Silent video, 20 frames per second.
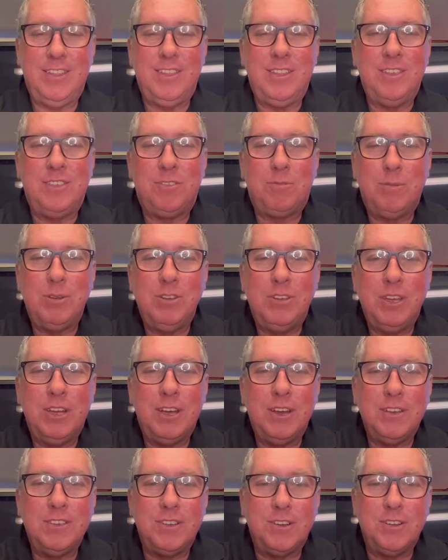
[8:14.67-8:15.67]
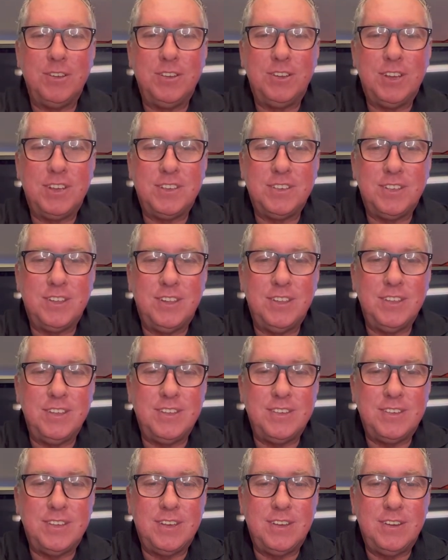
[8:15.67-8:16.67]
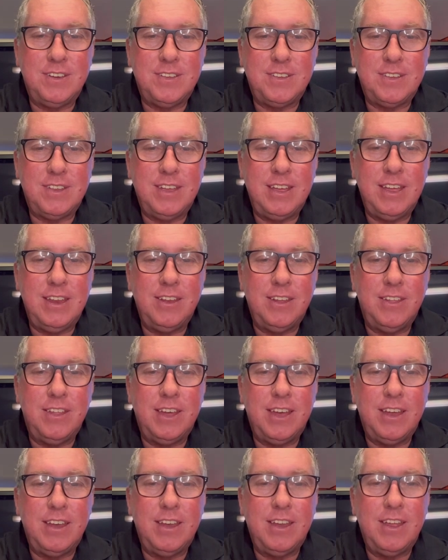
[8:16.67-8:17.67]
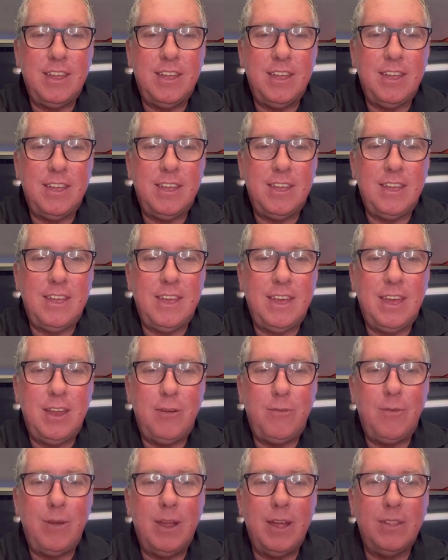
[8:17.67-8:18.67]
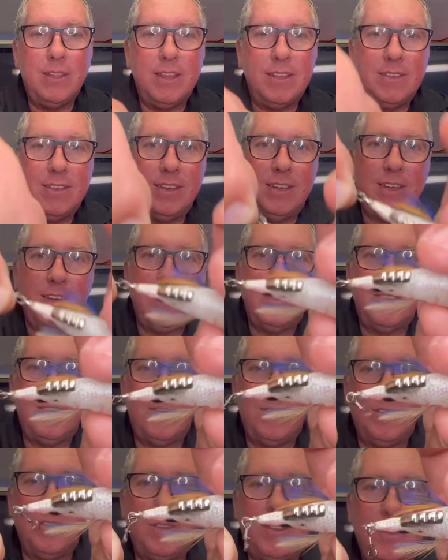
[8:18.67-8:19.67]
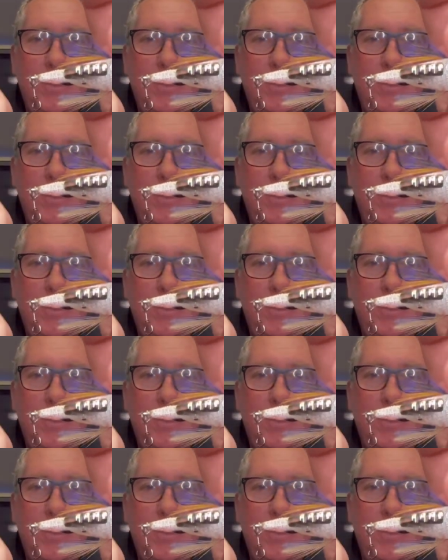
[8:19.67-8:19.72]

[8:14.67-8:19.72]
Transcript: the squid jig goes on just like this. So just in like that and around. That's it. It's on